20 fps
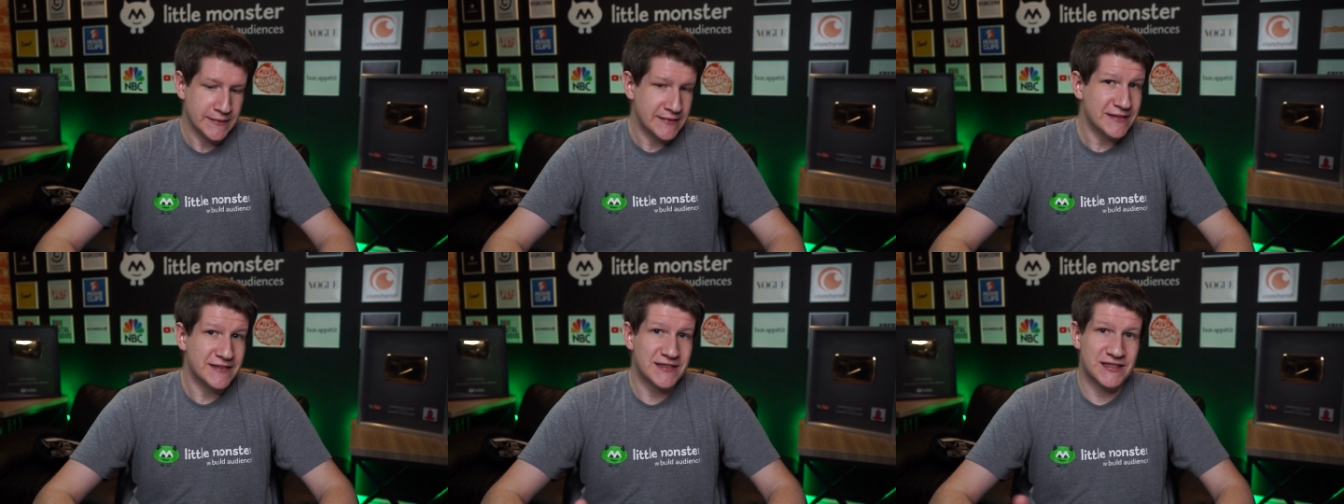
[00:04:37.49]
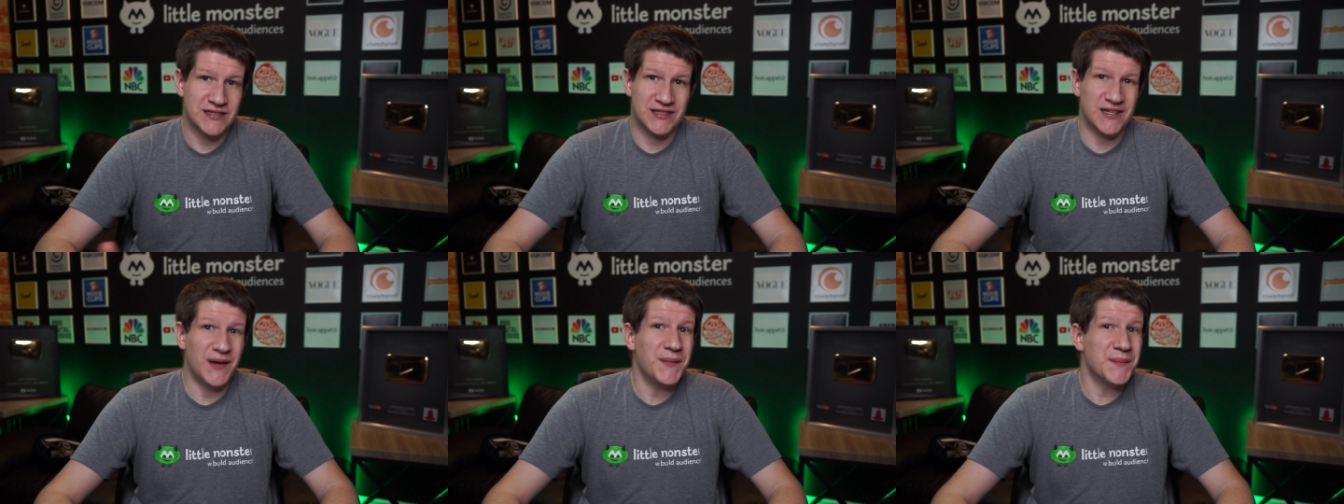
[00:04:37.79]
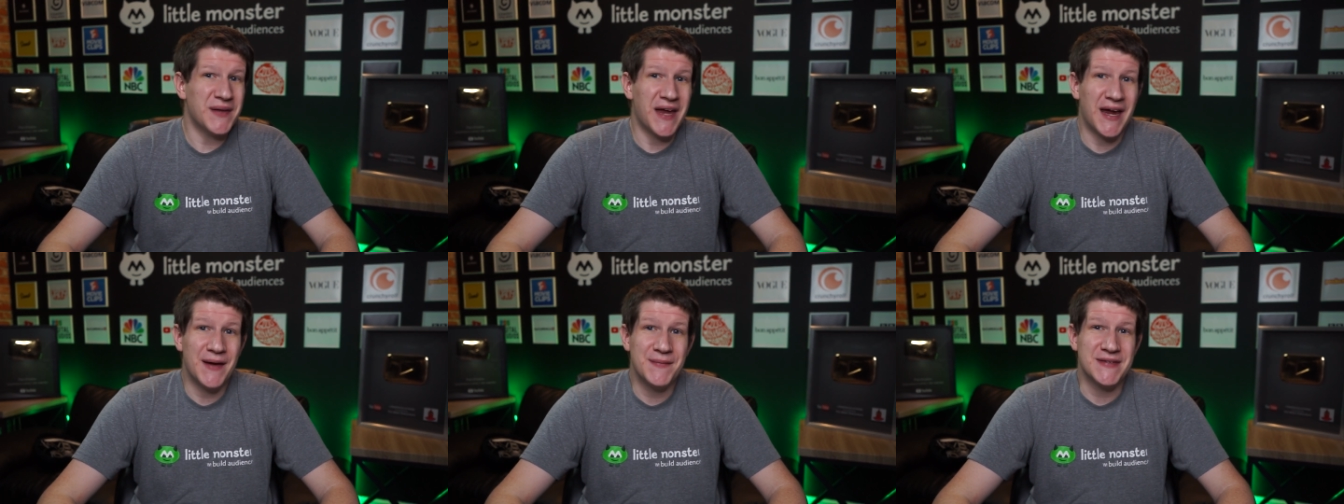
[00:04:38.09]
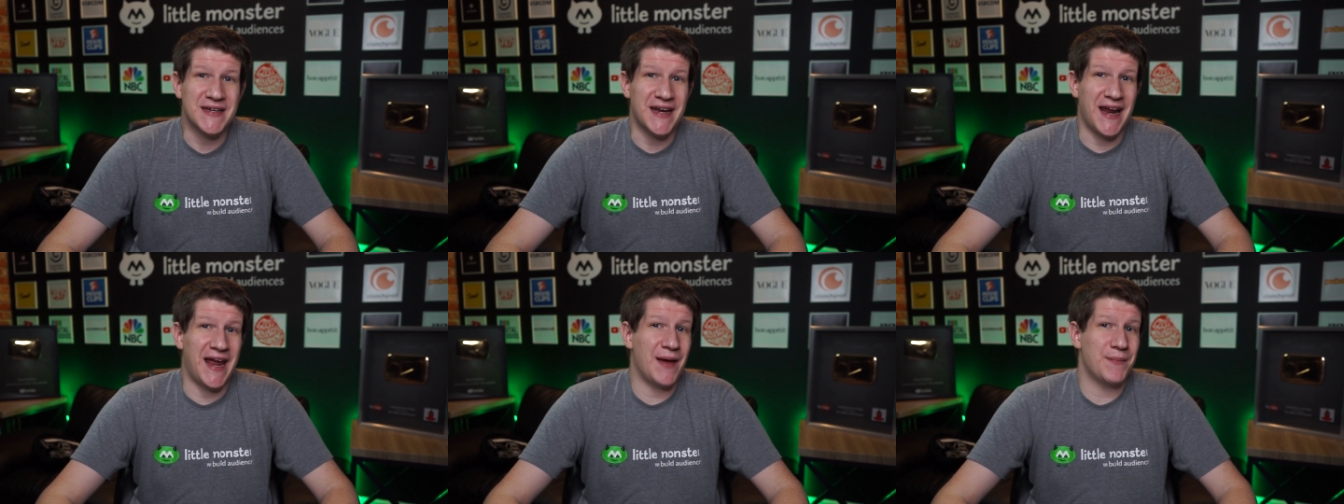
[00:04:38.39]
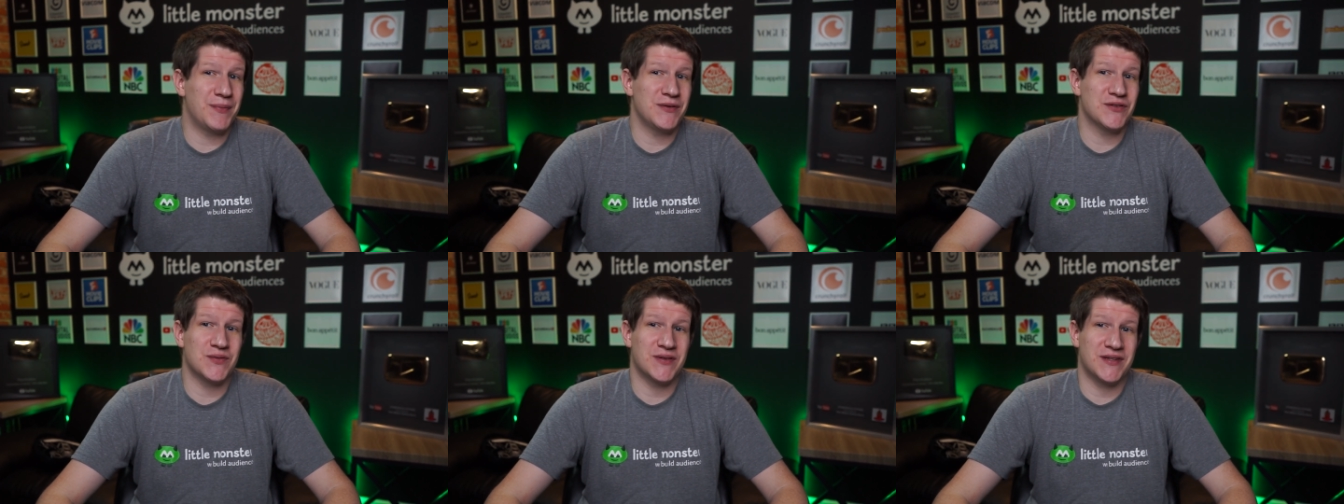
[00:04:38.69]
Sometimes it
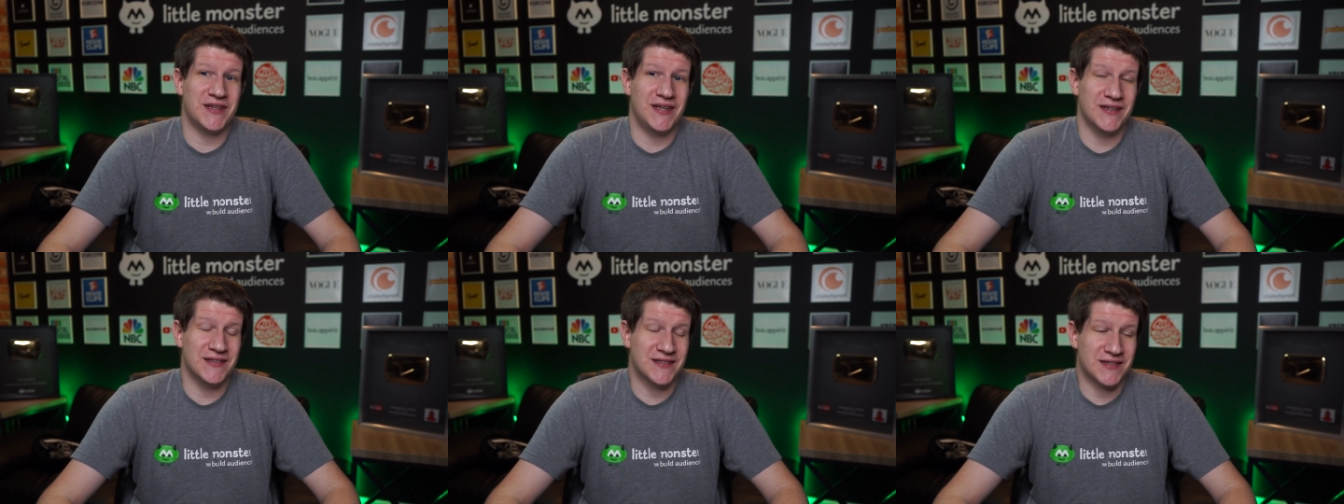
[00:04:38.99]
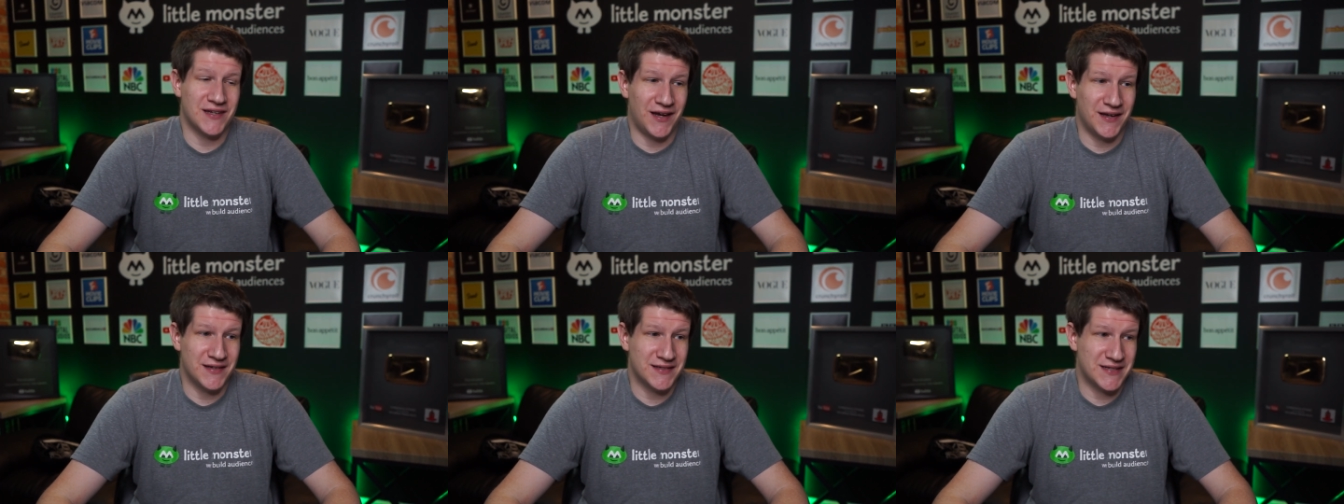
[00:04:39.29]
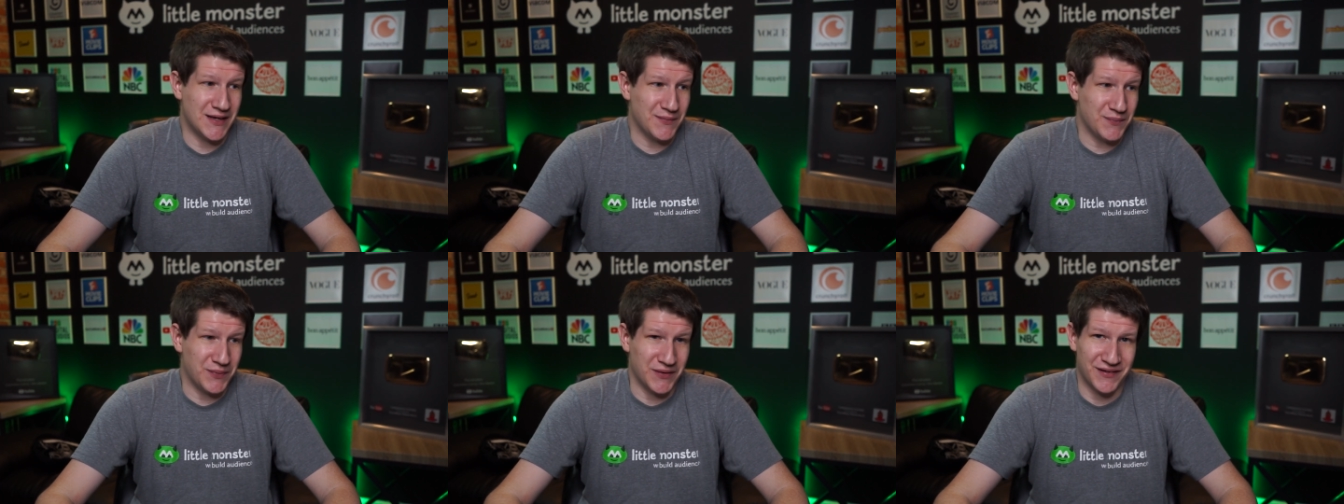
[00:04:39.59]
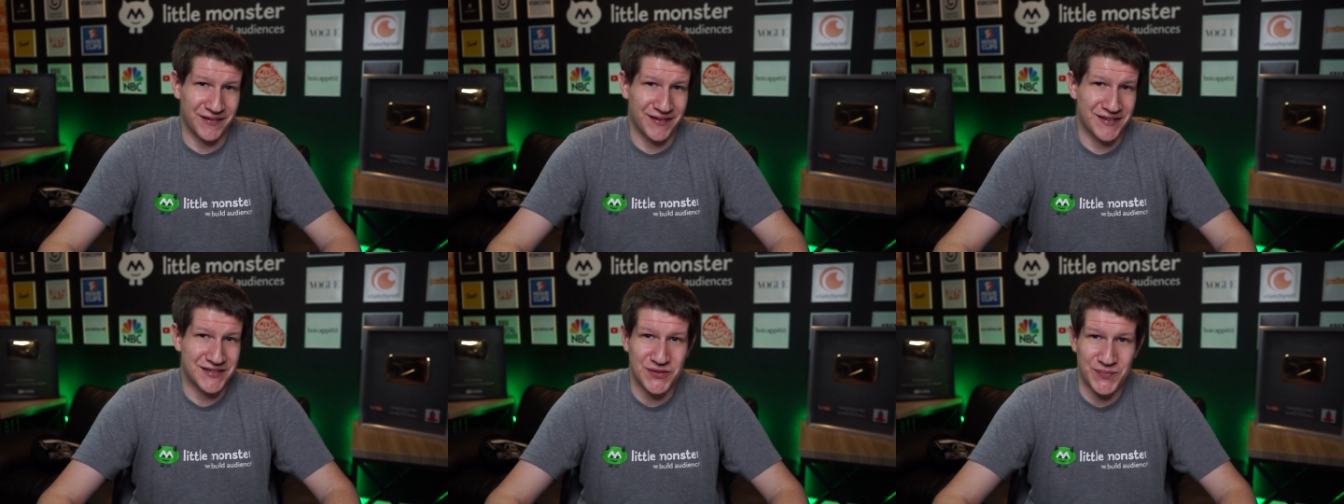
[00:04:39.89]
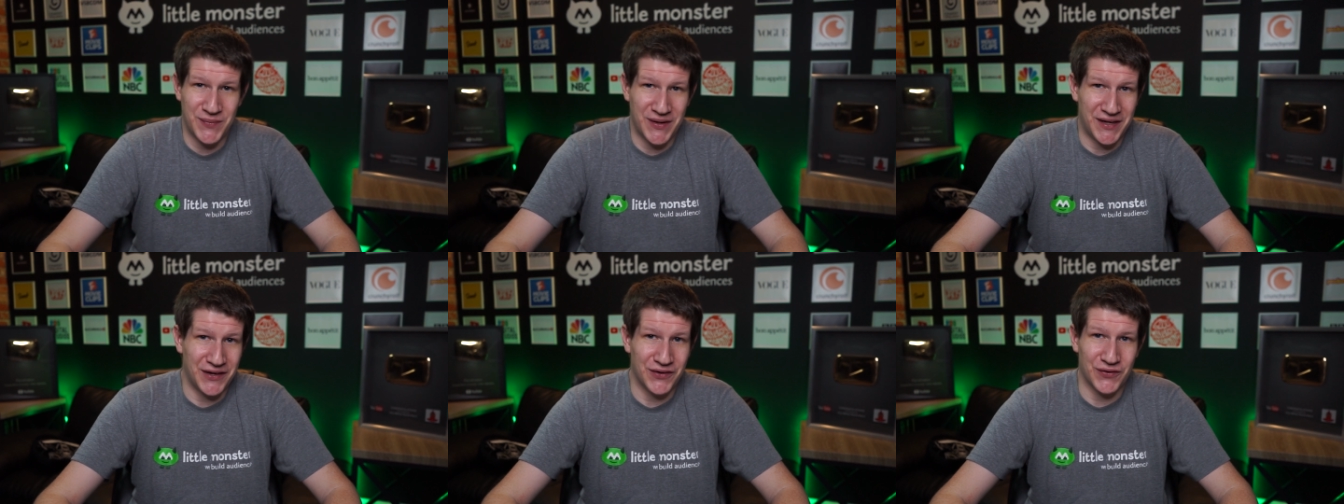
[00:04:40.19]
happens with kids content, but unless
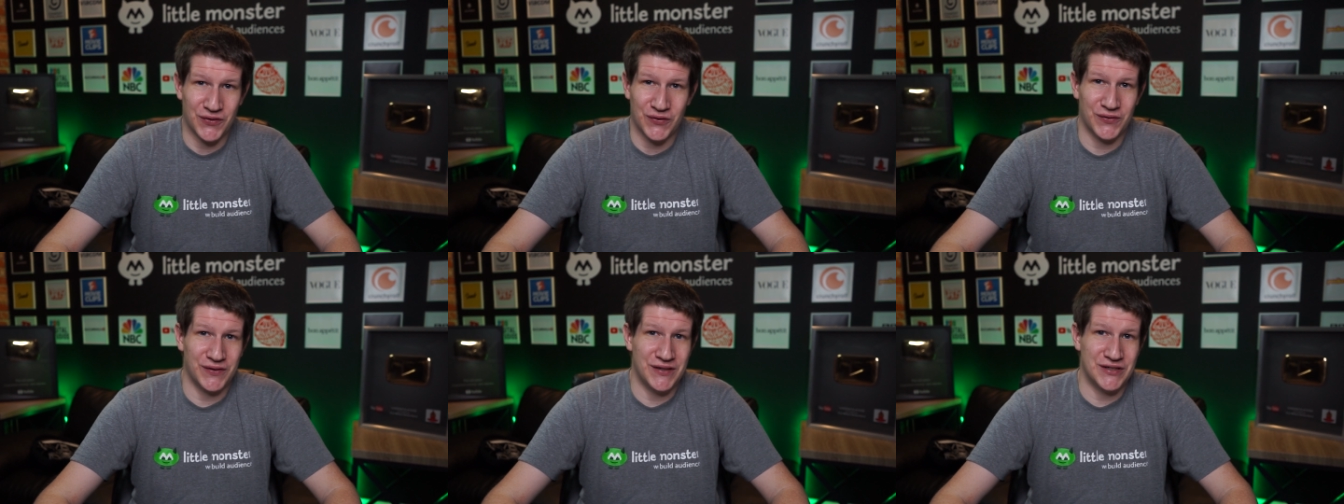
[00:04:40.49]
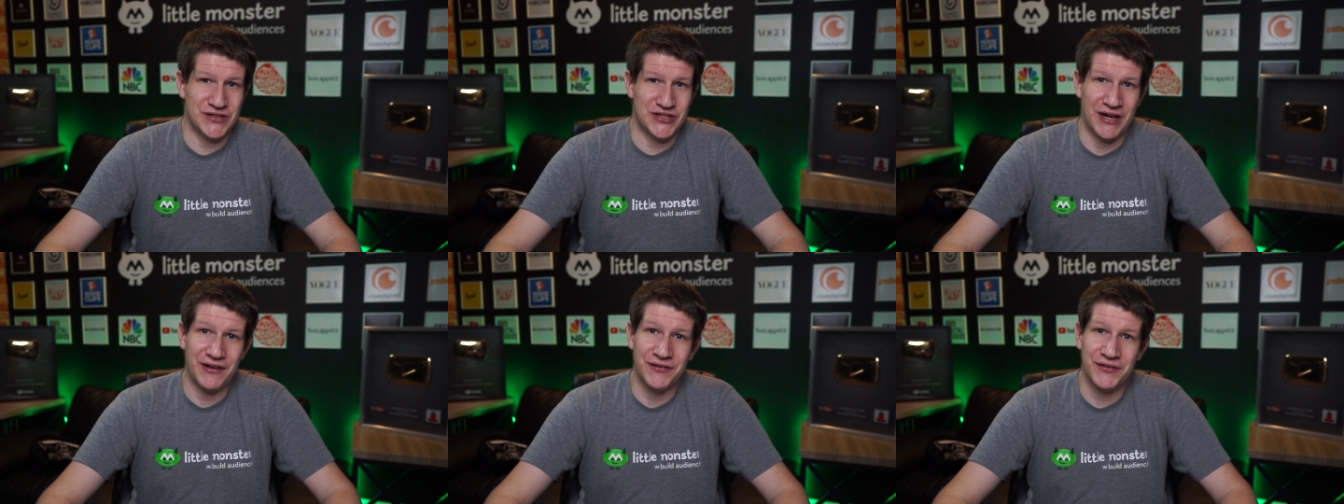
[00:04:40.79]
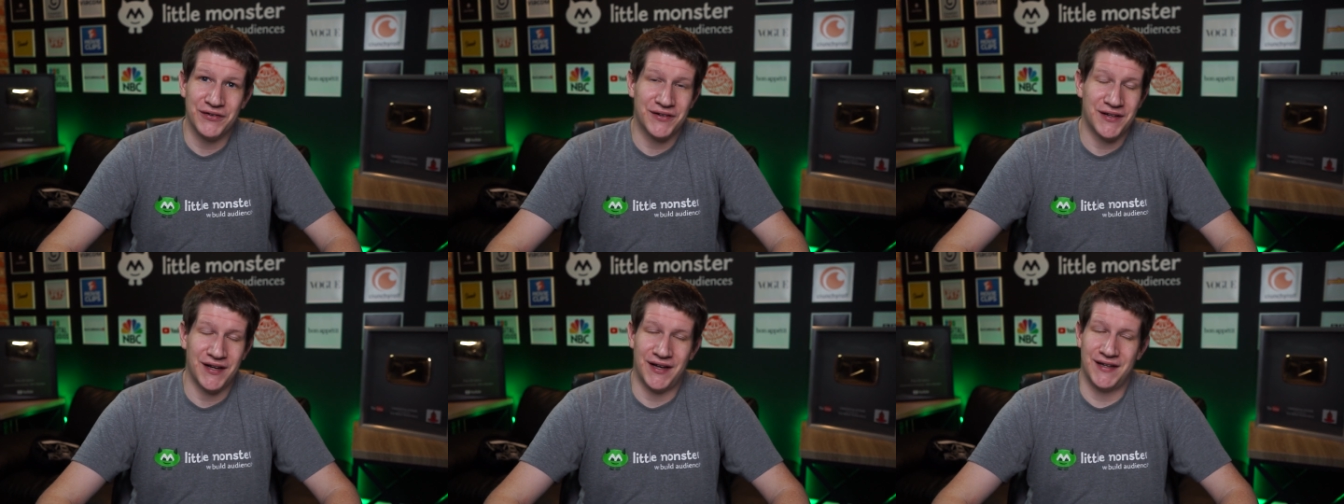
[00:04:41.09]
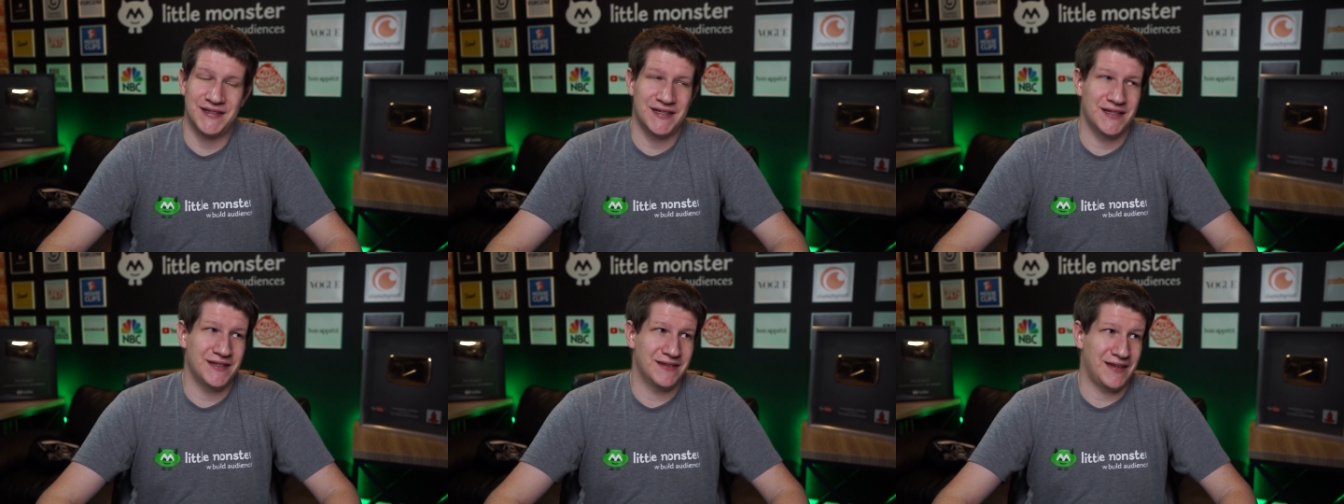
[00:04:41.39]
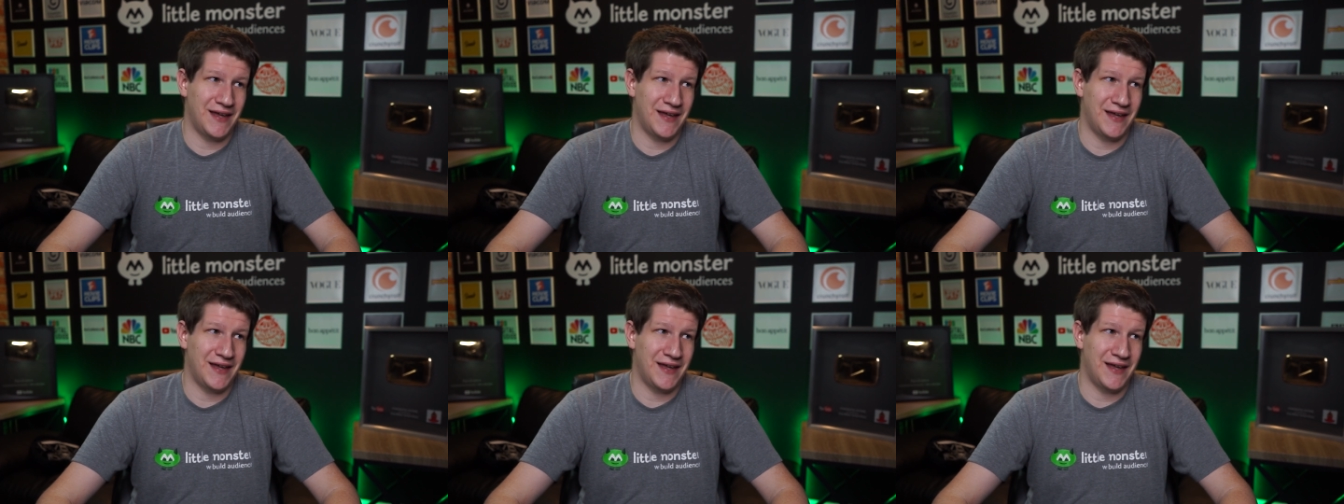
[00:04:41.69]
you're making early childhood content,